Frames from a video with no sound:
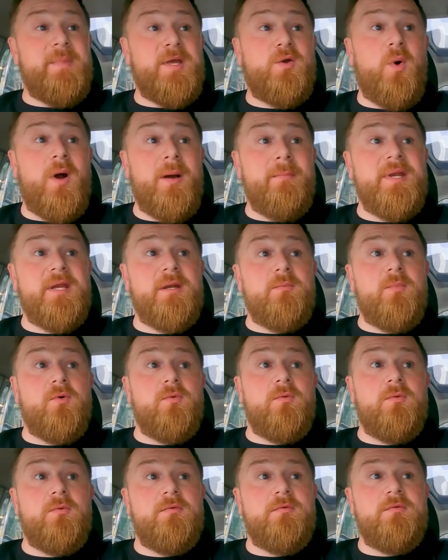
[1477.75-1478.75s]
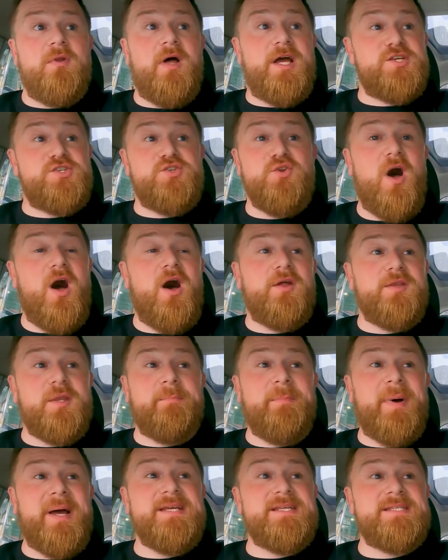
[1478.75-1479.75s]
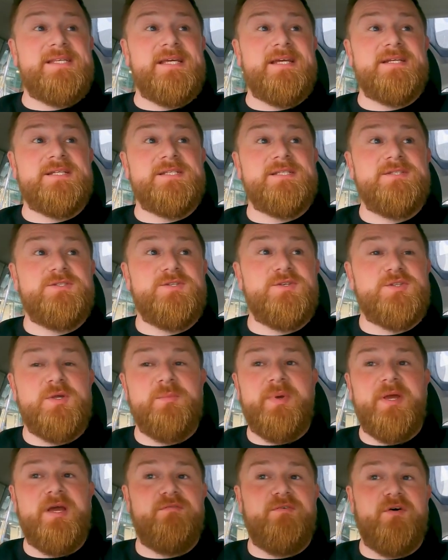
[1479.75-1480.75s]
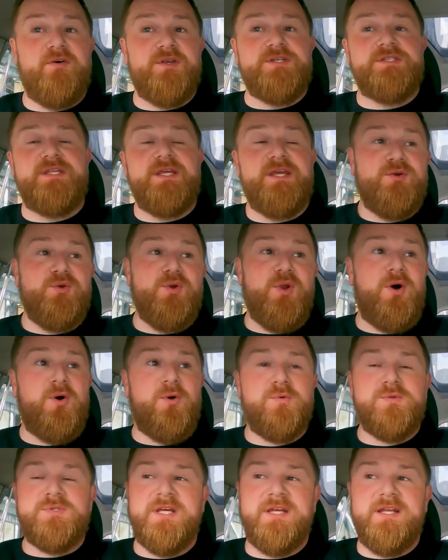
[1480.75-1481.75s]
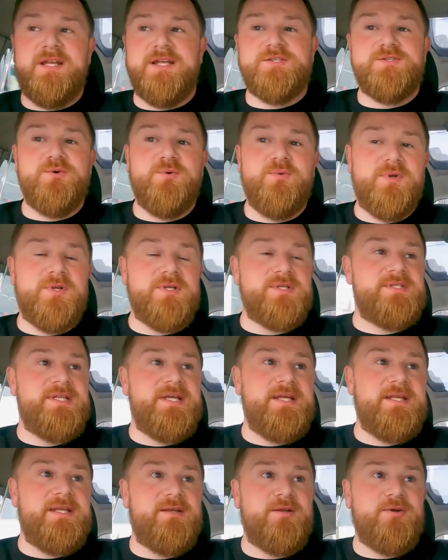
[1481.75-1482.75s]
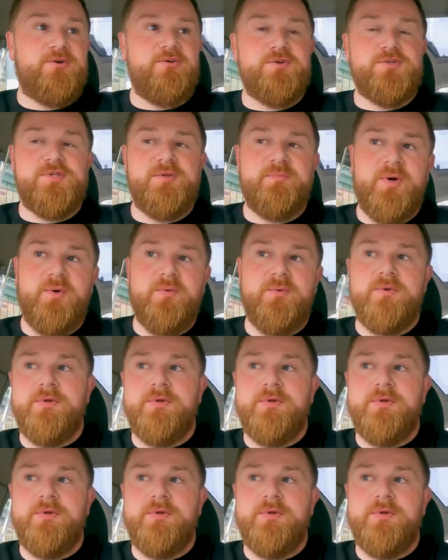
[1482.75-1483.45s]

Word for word: be quite minimal. Yeah, like it's not all the basics. Just yeah. a bit of honesty and loyalty. That's all that's needed exactly. across the board.